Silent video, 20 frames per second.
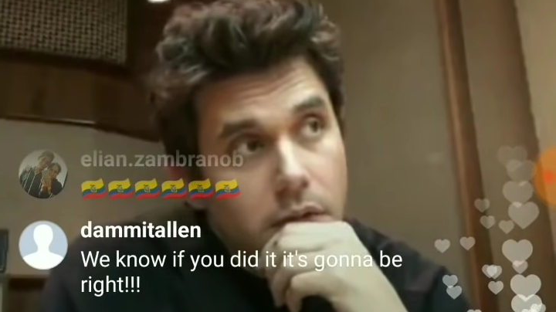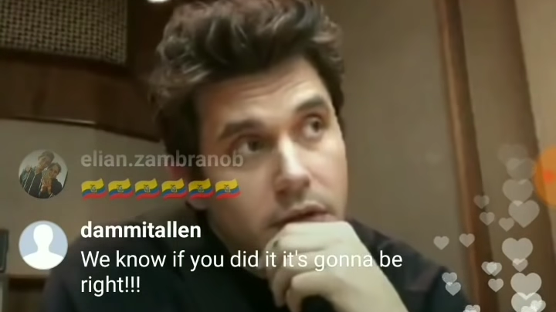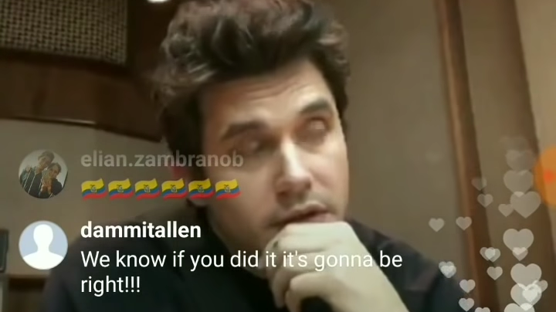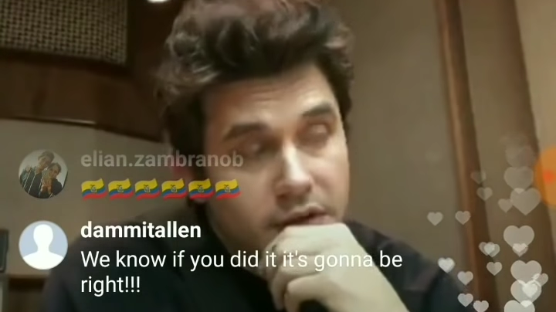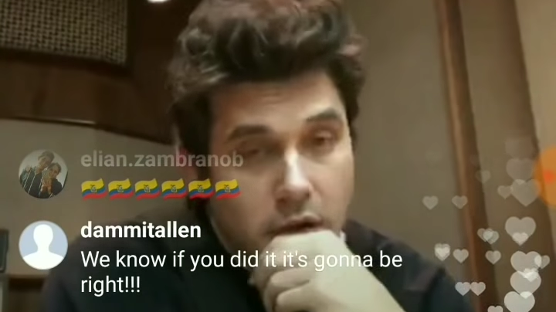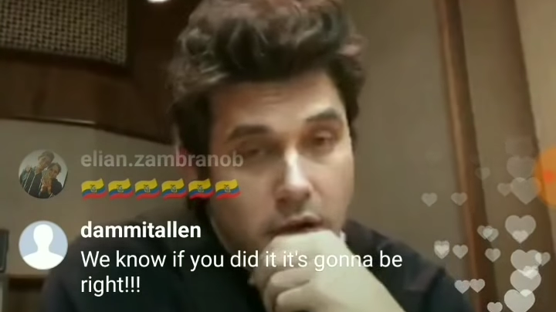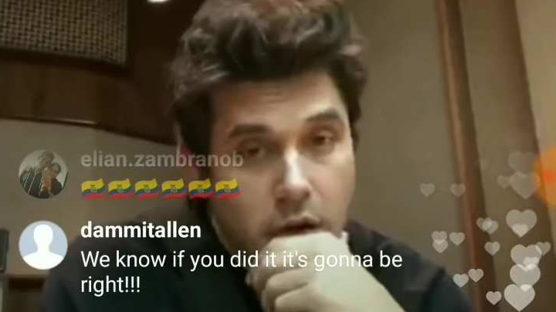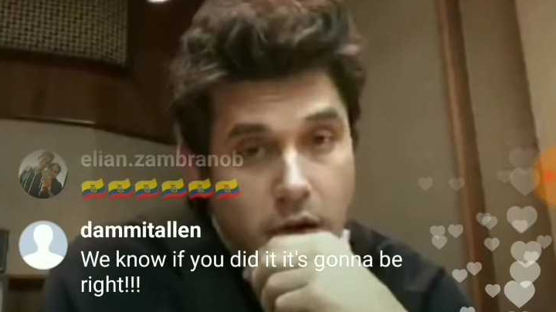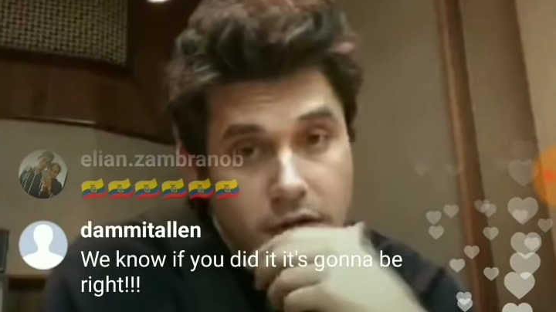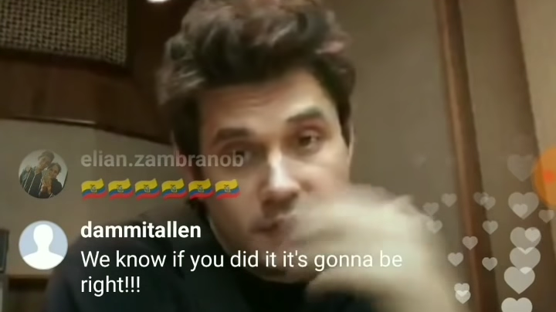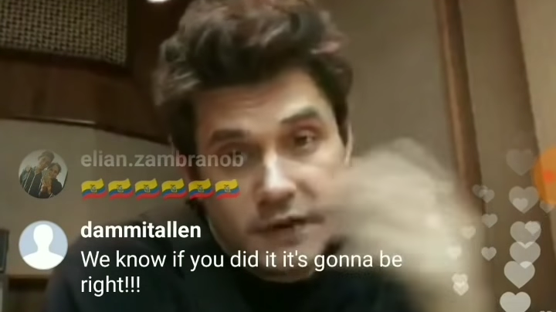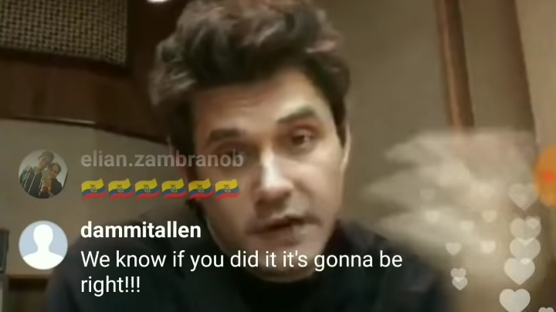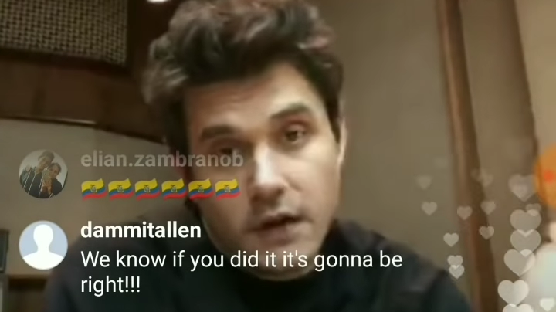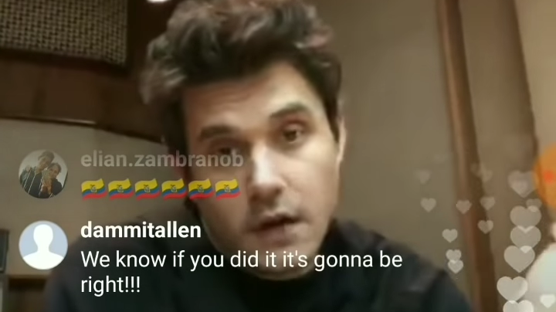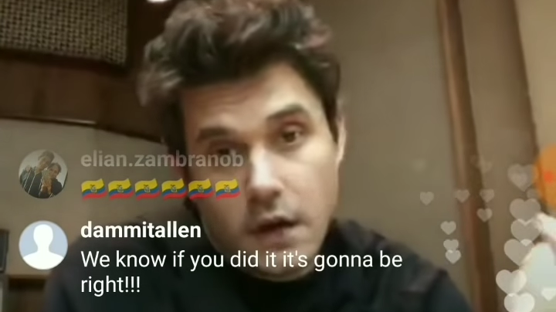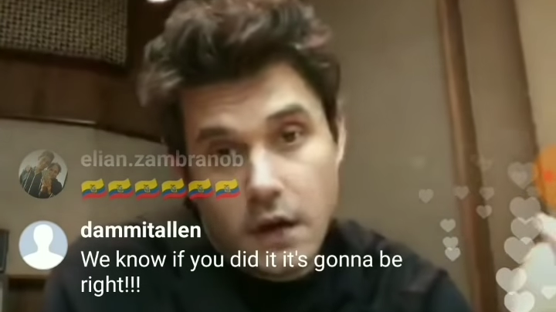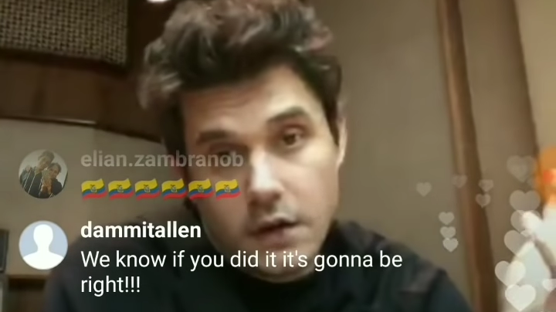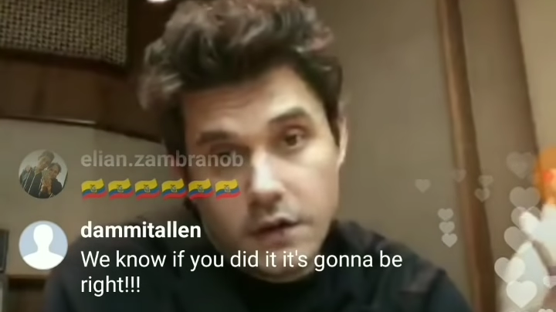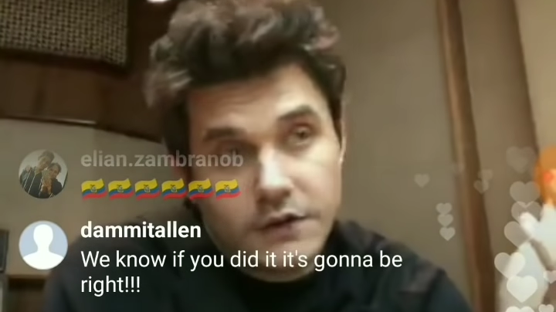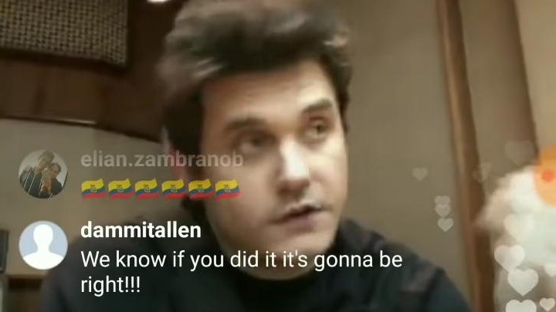
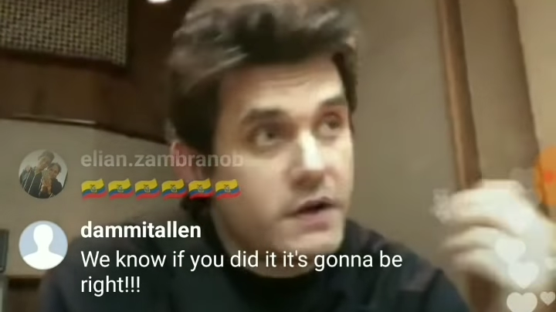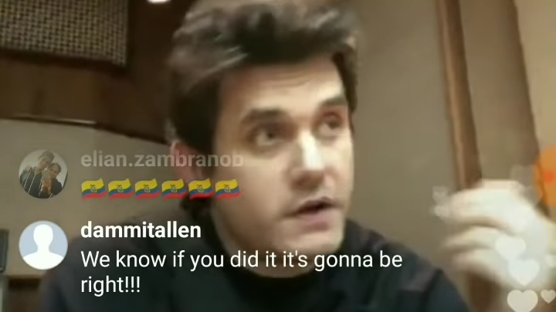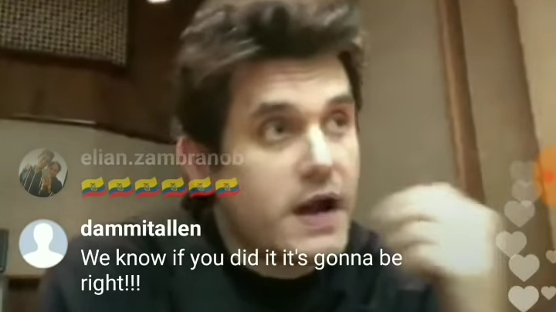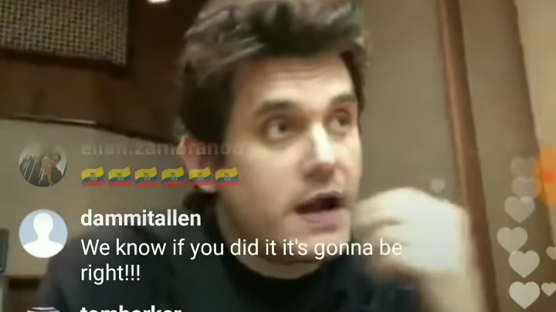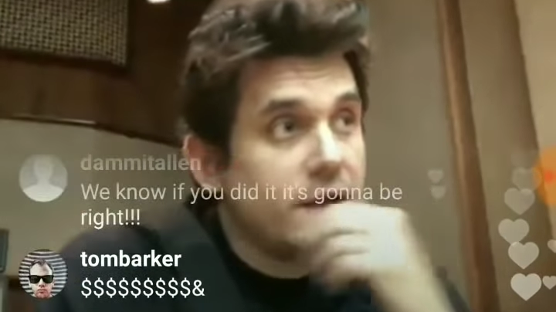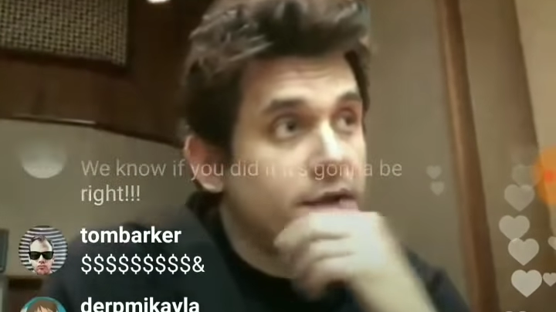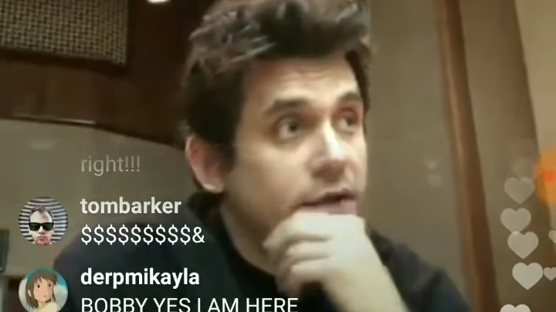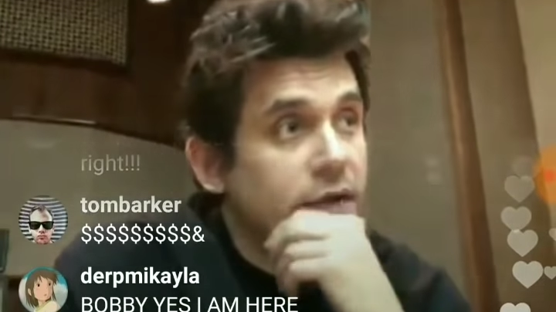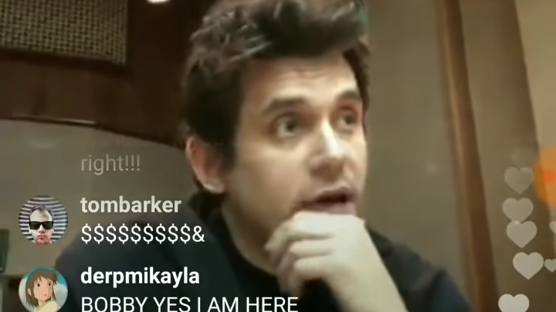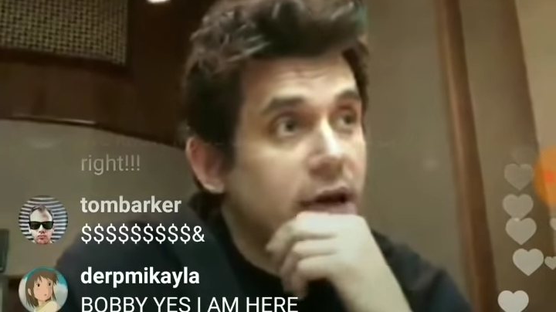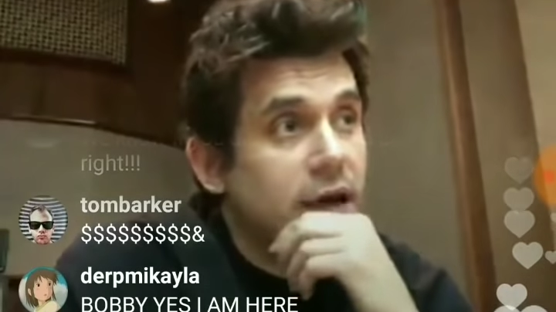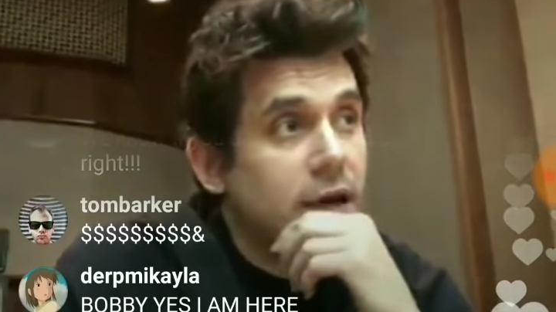Strats,